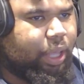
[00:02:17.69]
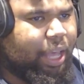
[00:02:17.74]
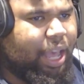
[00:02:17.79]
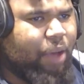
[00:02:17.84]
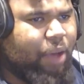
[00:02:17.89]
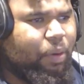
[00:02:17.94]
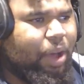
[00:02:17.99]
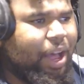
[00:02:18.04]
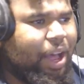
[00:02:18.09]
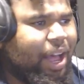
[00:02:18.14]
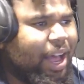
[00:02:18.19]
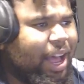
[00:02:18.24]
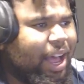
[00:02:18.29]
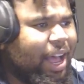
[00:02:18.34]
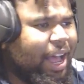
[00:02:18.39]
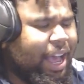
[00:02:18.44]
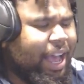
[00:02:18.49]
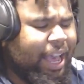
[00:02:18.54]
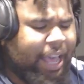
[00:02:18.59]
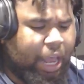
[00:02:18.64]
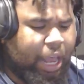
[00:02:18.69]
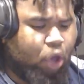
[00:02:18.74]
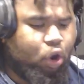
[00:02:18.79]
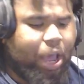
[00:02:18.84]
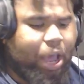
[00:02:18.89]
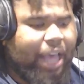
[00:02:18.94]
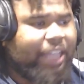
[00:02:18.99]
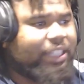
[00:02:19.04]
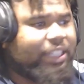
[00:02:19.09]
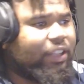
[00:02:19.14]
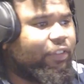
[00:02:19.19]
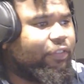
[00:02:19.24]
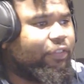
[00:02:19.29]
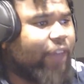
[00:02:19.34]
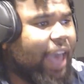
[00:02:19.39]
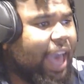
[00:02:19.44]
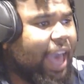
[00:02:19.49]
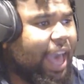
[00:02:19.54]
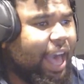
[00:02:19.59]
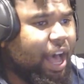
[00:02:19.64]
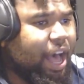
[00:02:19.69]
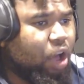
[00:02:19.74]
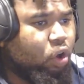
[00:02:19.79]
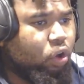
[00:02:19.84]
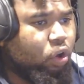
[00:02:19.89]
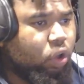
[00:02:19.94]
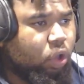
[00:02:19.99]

And one. I don't know how that's a foul.